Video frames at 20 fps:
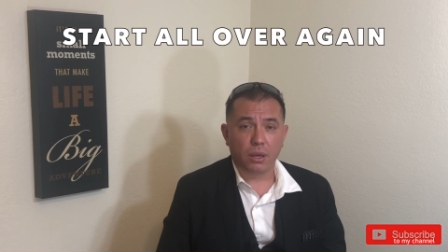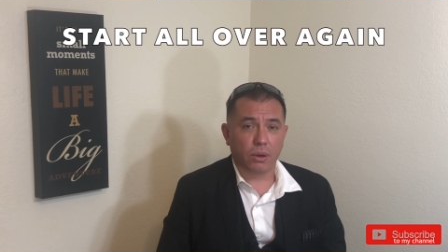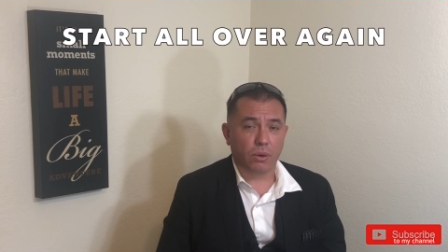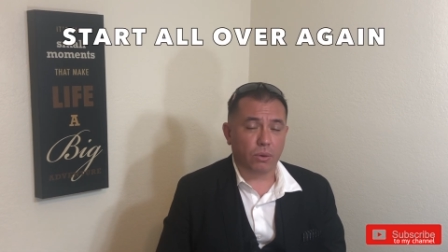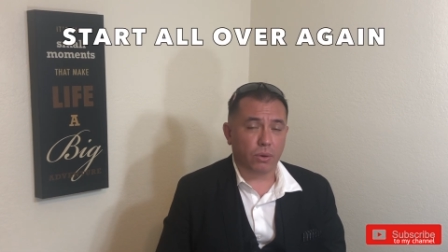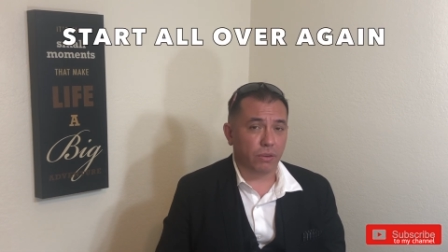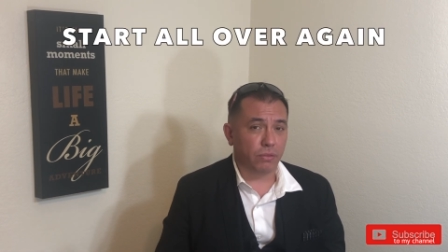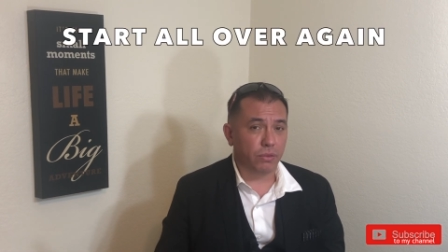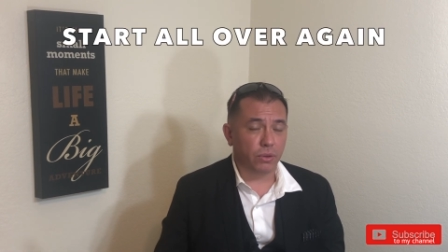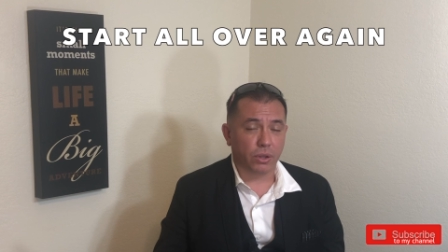
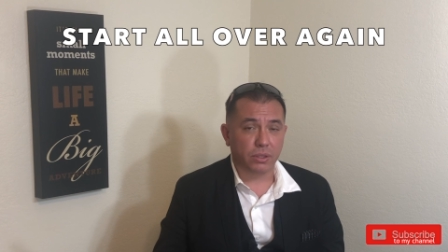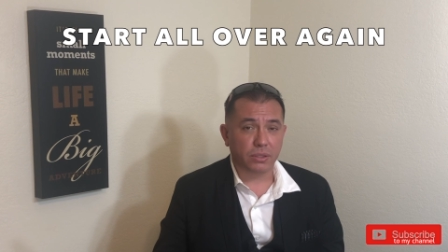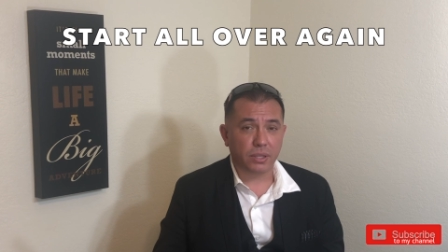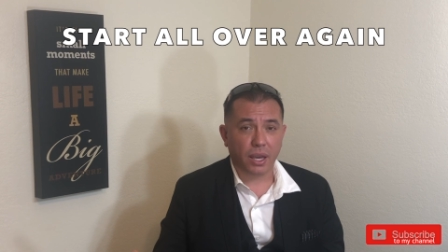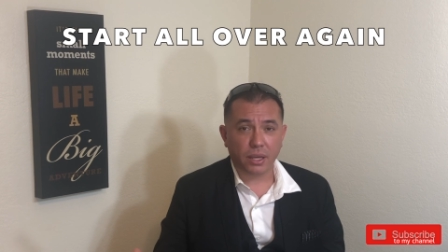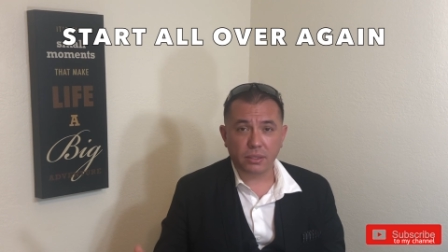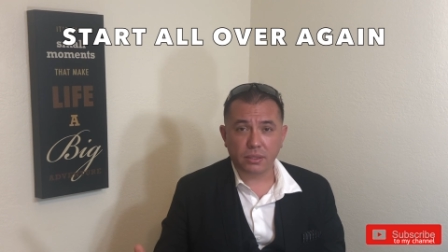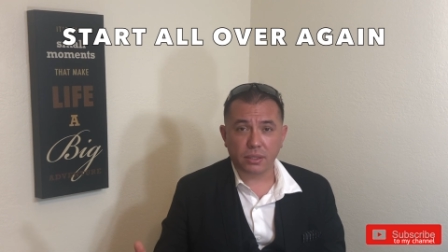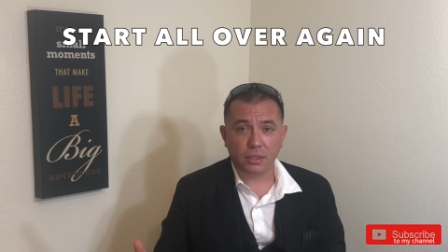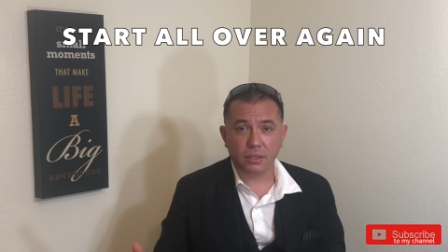Or if you're in
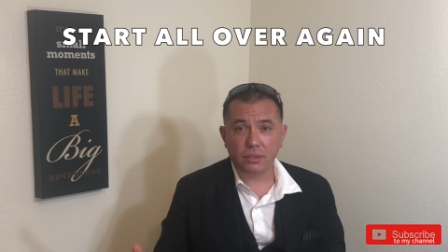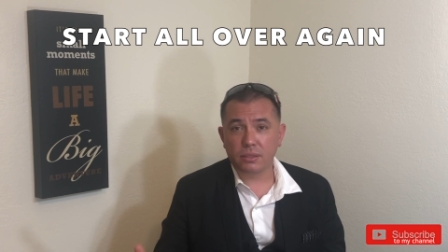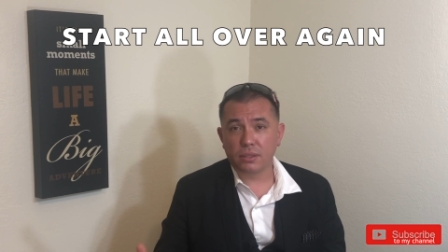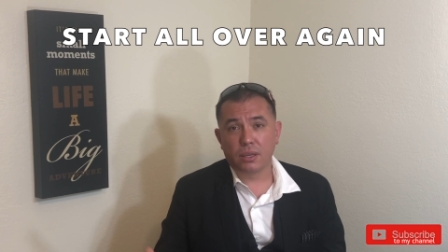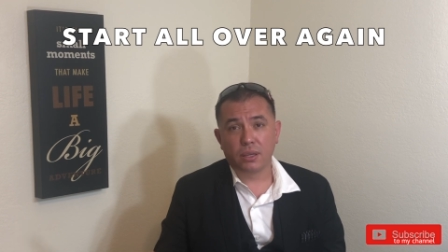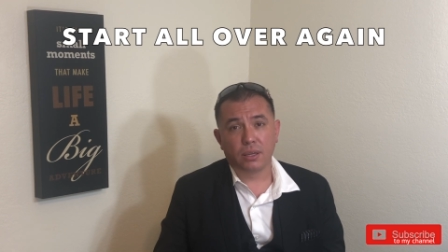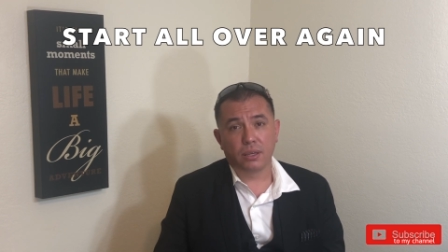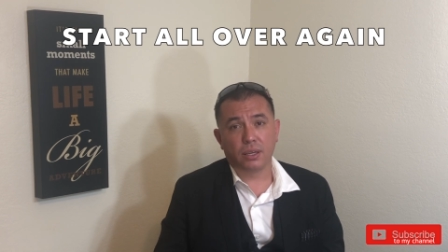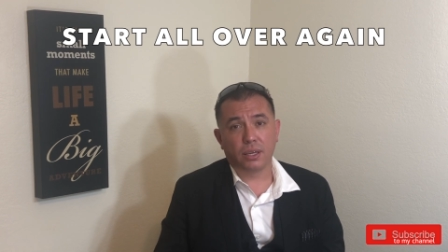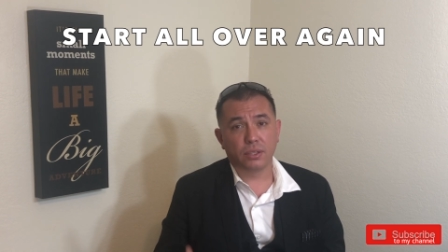Texas,
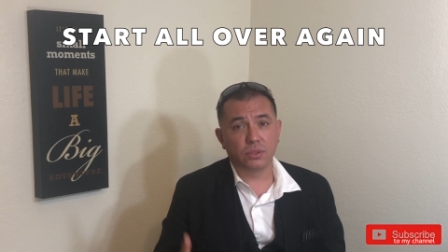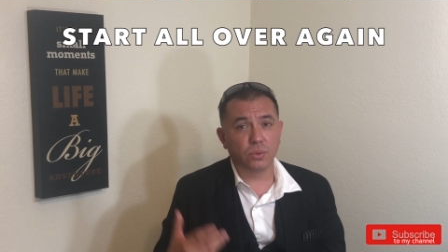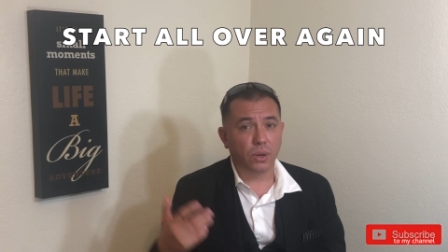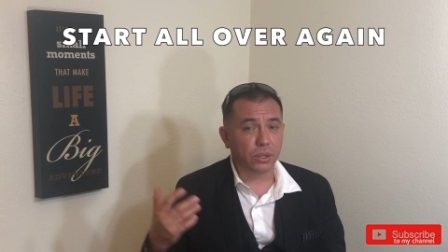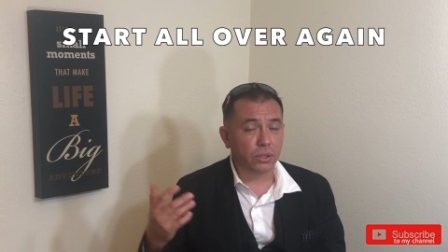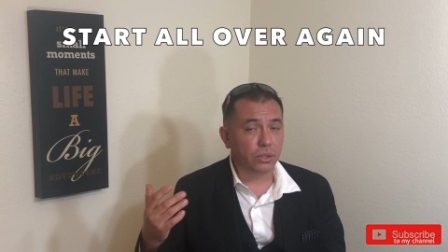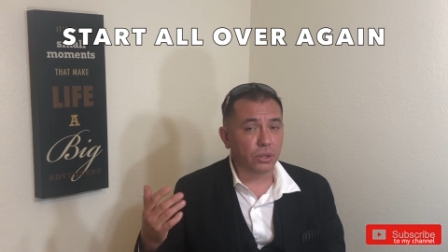guess what?